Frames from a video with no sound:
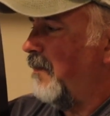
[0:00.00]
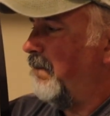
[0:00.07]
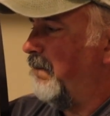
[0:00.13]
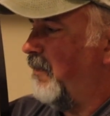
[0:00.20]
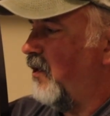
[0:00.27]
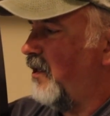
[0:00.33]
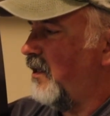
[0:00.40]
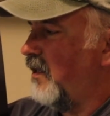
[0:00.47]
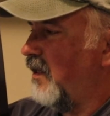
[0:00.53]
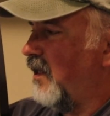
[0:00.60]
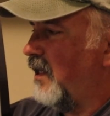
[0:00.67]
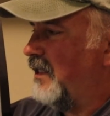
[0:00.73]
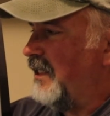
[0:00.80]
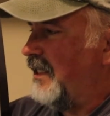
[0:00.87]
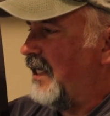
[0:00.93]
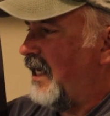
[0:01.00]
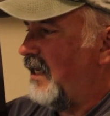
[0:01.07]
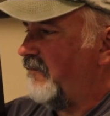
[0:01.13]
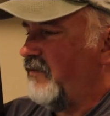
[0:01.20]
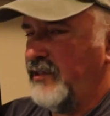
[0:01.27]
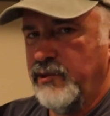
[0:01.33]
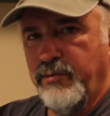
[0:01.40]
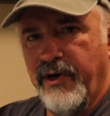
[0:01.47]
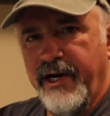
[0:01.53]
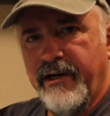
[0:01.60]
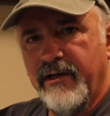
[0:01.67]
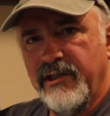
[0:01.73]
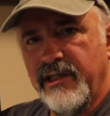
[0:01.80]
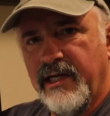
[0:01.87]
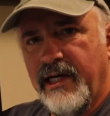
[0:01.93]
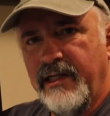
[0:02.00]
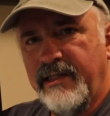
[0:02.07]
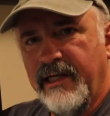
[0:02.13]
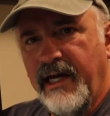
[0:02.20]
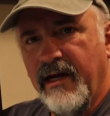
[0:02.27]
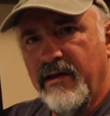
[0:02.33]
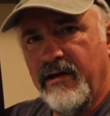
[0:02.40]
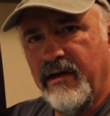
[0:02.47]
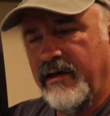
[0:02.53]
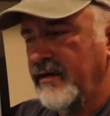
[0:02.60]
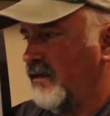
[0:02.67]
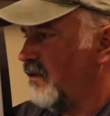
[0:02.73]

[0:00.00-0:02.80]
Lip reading: but I need to have these breakers tied together.